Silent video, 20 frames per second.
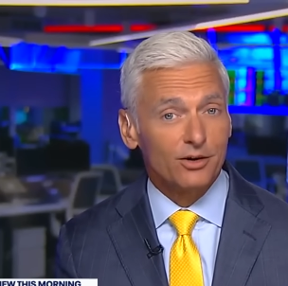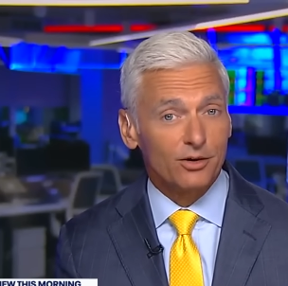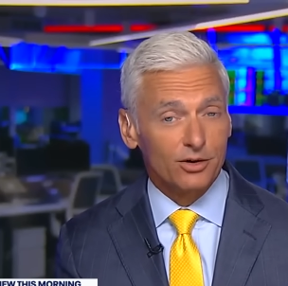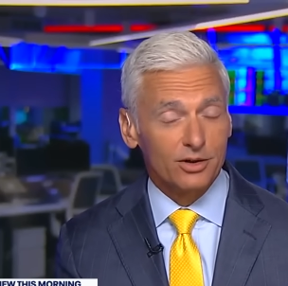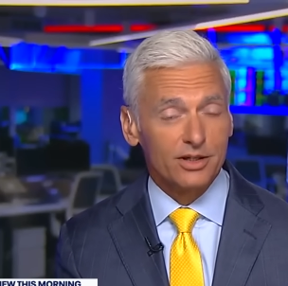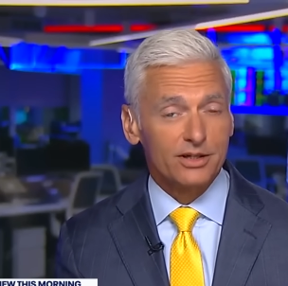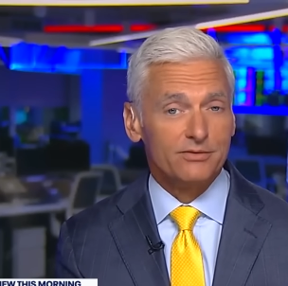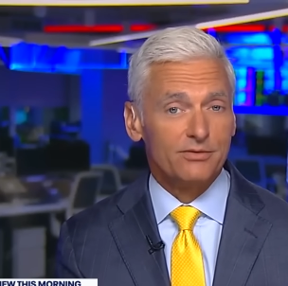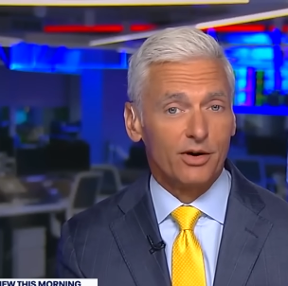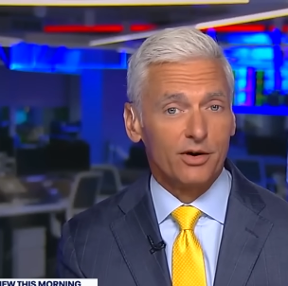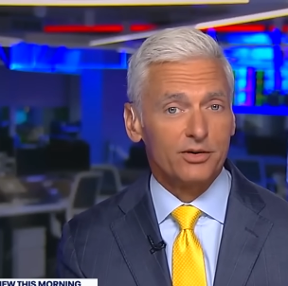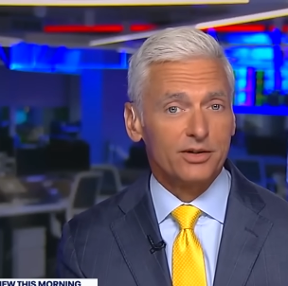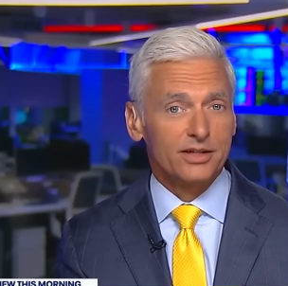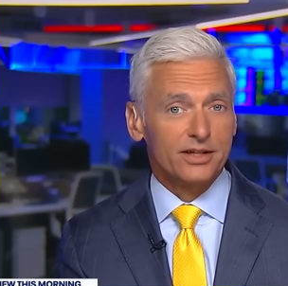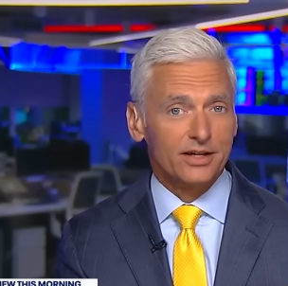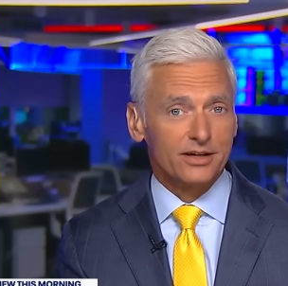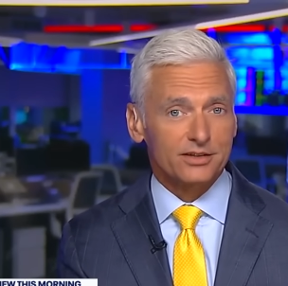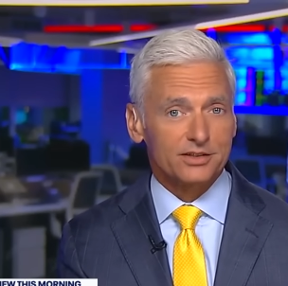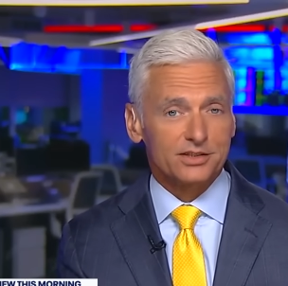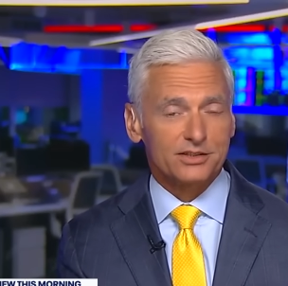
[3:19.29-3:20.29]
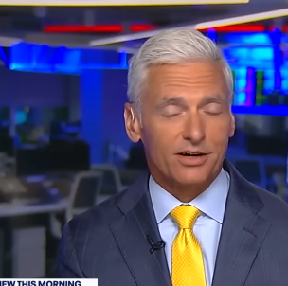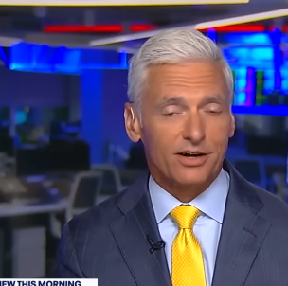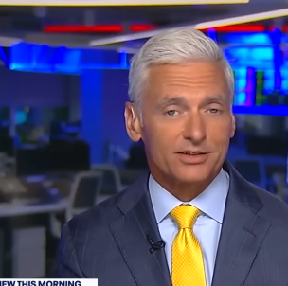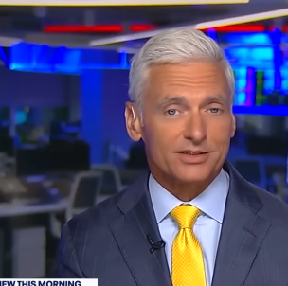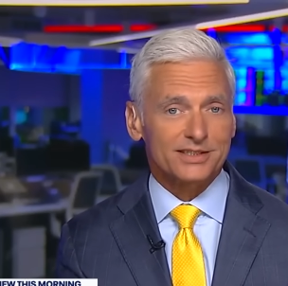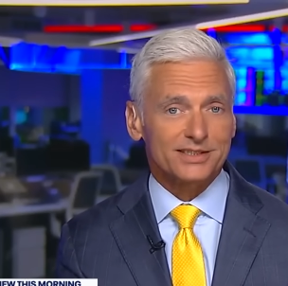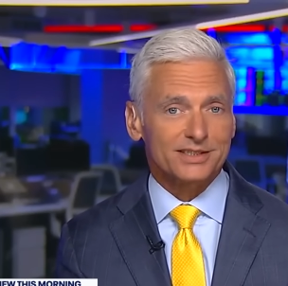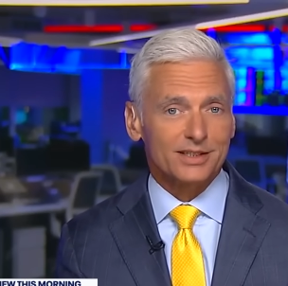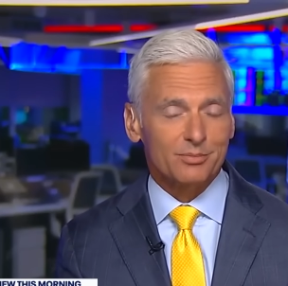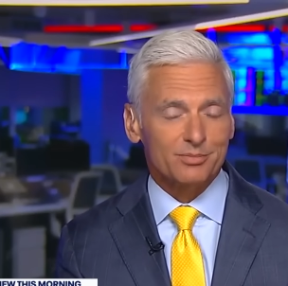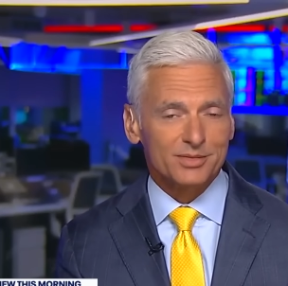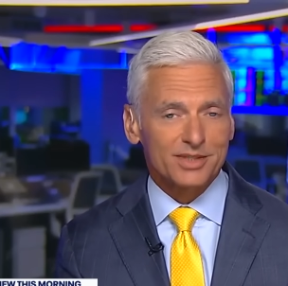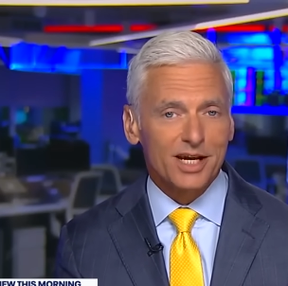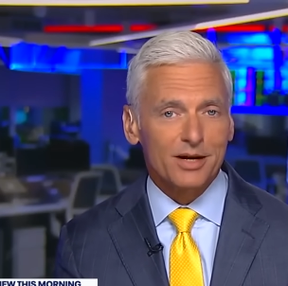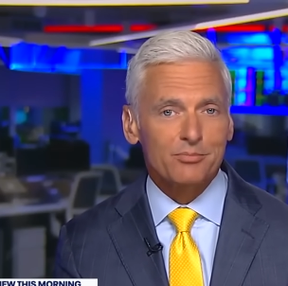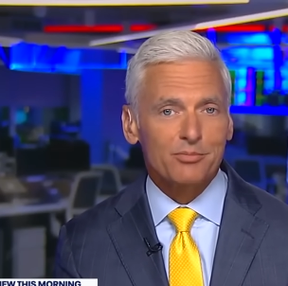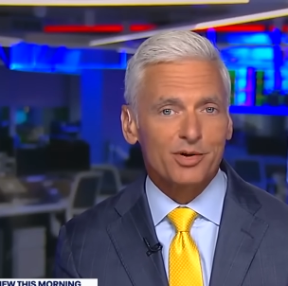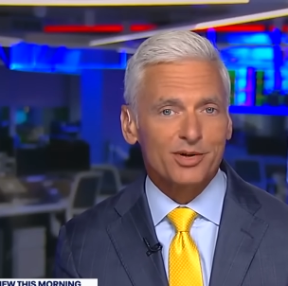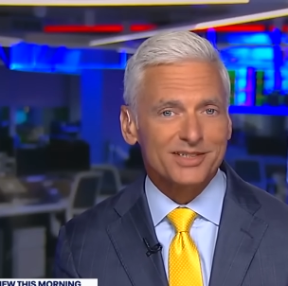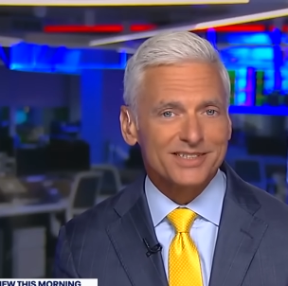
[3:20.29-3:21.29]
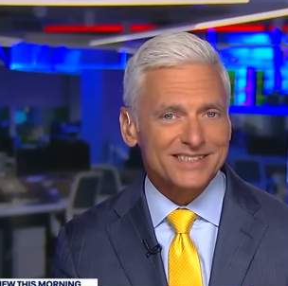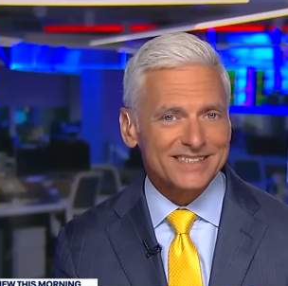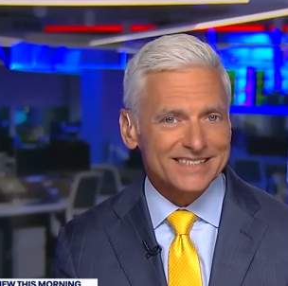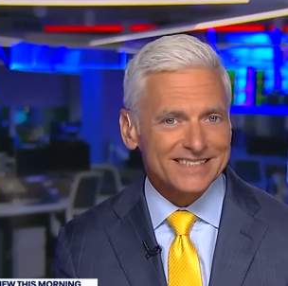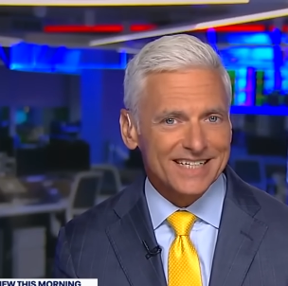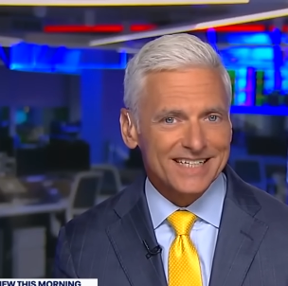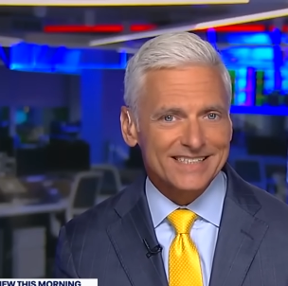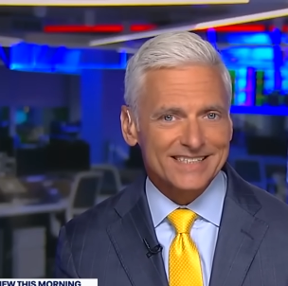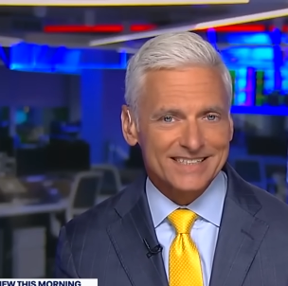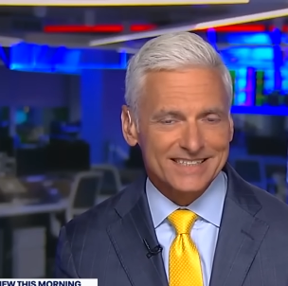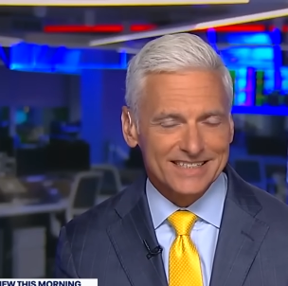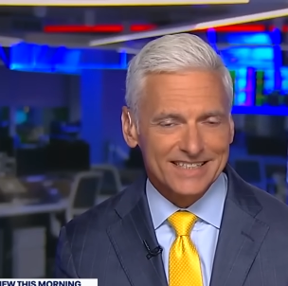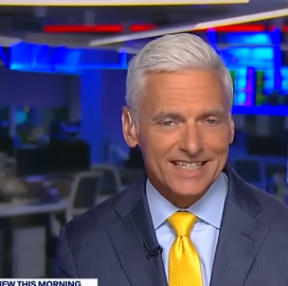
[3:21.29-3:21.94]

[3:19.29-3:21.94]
Early voting there starts September 16th.